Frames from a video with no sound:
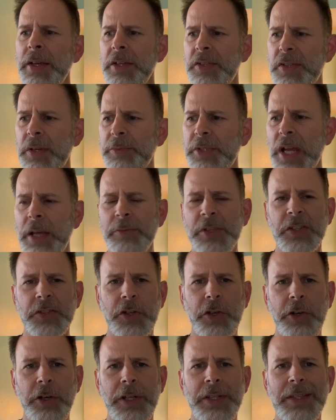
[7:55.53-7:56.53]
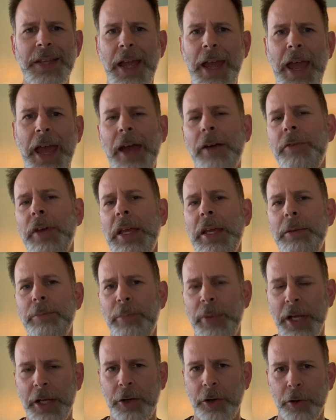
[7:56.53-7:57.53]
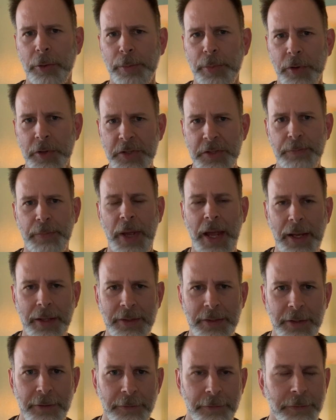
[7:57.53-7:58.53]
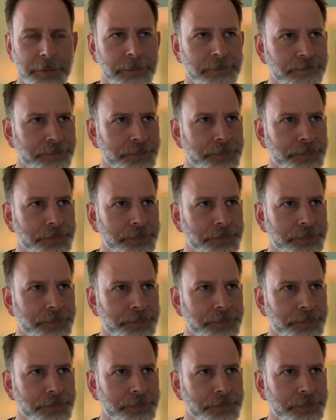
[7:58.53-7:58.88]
Sometimes it's good to have a bigger perspective.